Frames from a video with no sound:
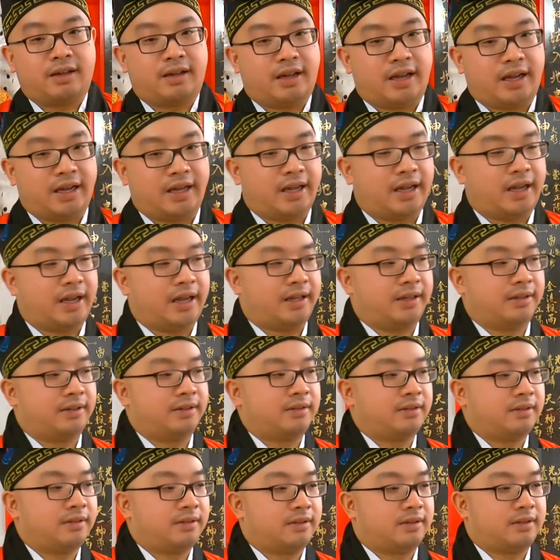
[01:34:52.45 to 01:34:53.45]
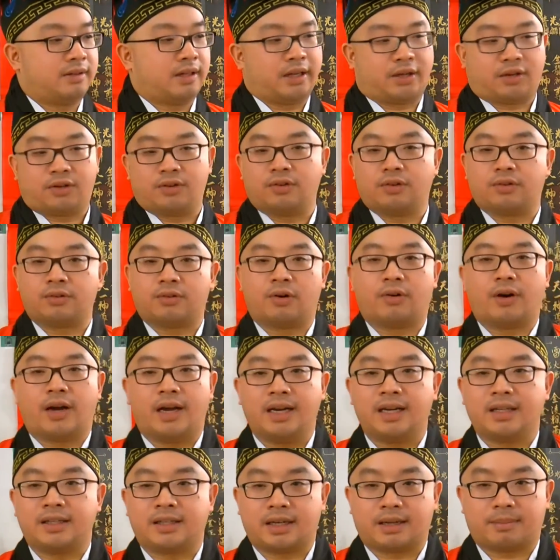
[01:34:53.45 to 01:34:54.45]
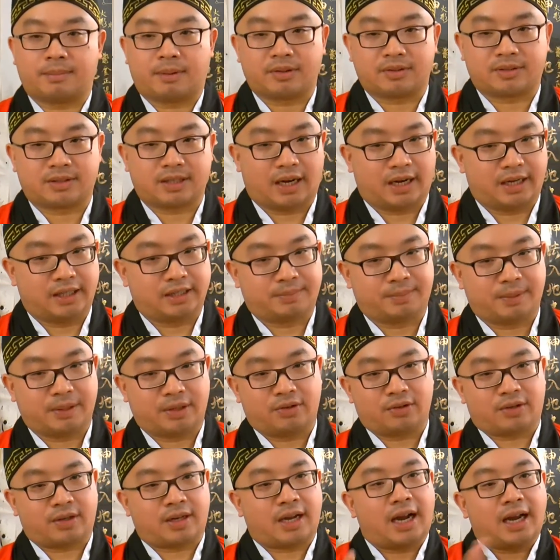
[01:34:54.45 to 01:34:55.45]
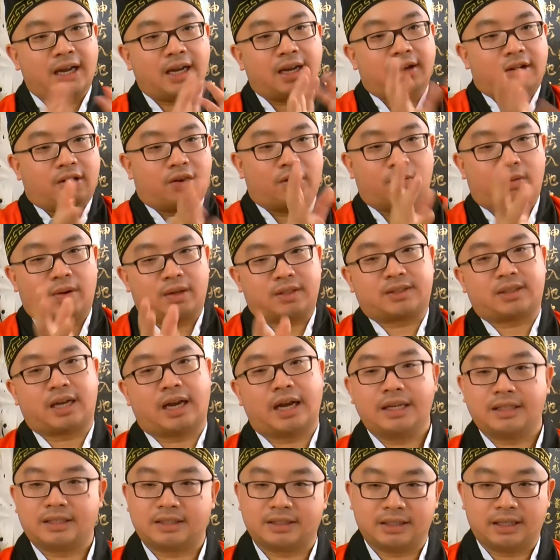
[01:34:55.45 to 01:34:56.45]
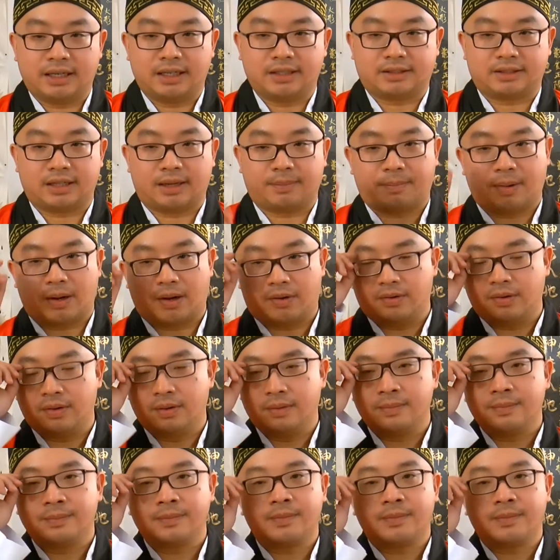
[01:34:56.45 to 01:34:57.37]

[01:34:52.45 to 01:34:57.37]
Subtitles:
and like you don't know anything about science, but you kind of know what science is about.